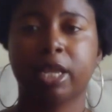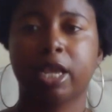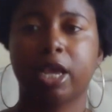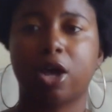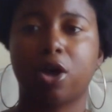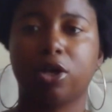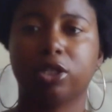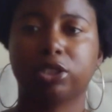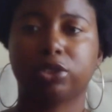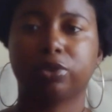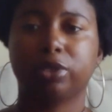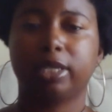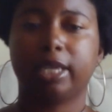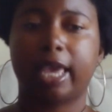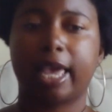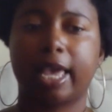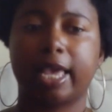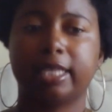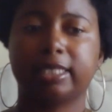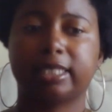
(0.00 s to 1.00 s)
Also, he
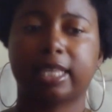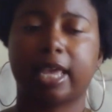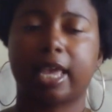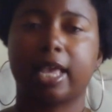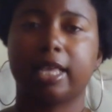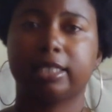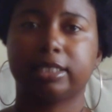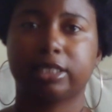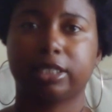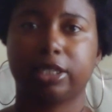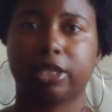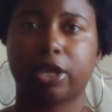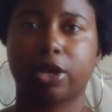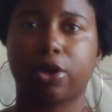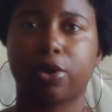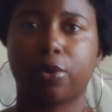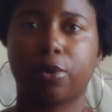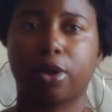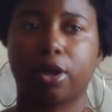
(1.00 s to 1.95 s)
has an SEO